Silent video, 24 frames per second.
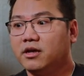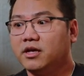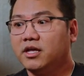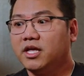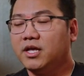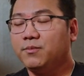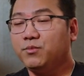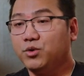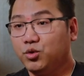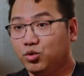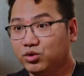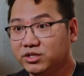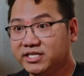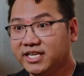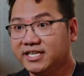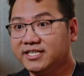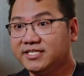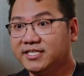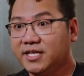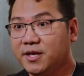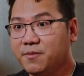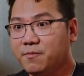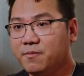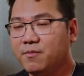immune
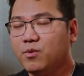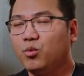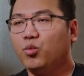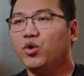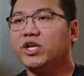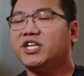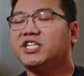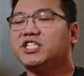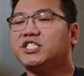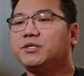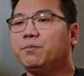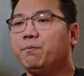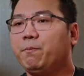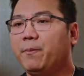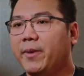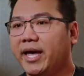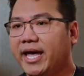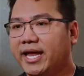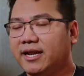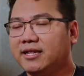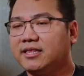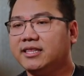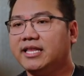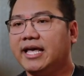system, which
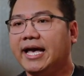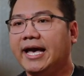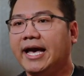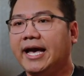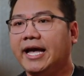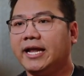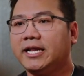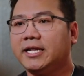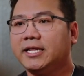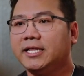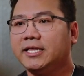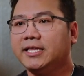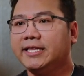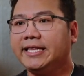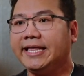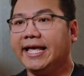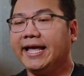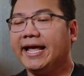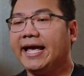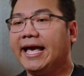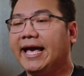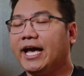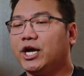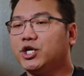meant that
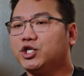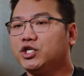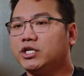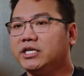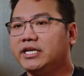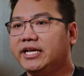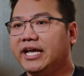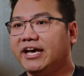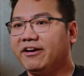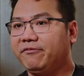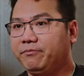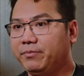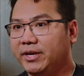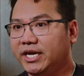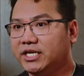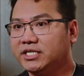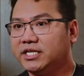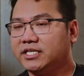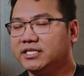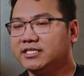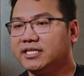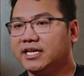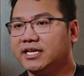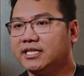they actually have
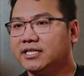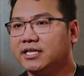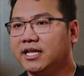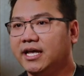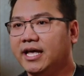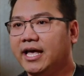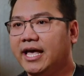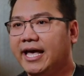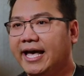patients that